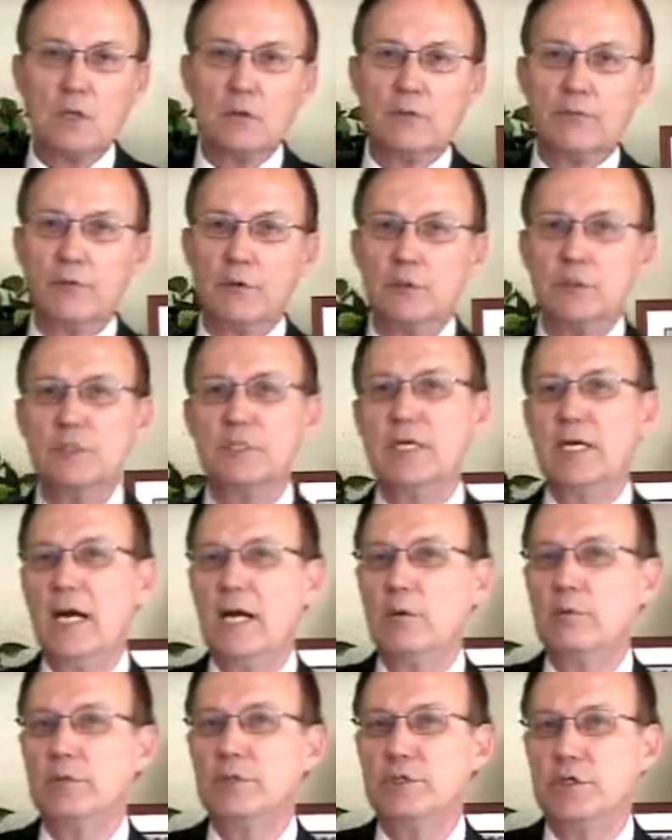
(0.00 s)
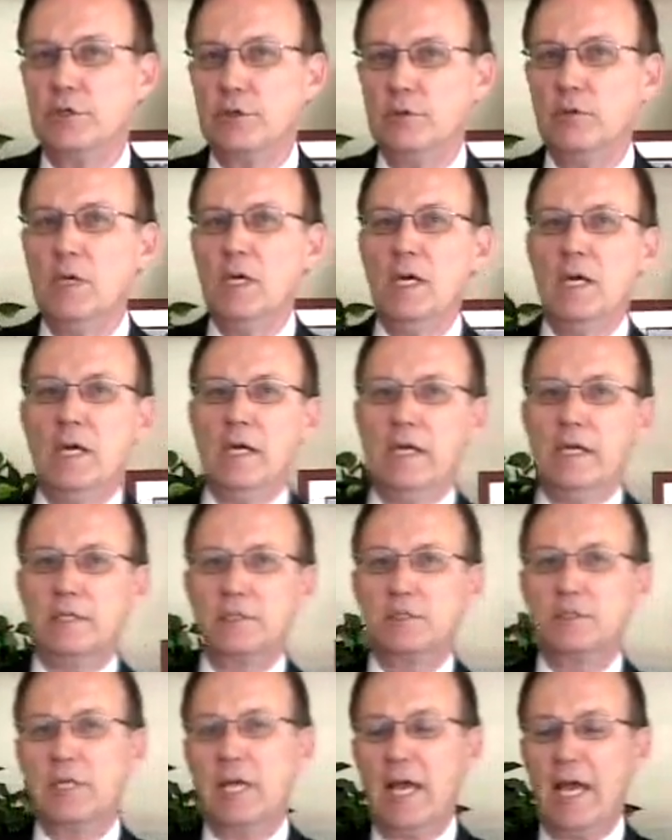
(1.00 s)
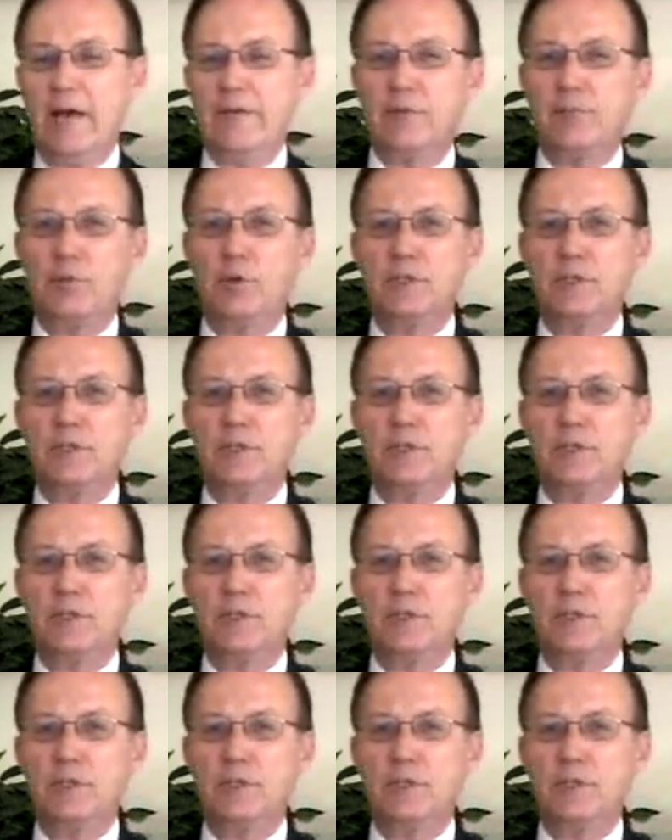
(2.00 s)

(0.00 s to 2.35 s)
The first thing I would do is to have the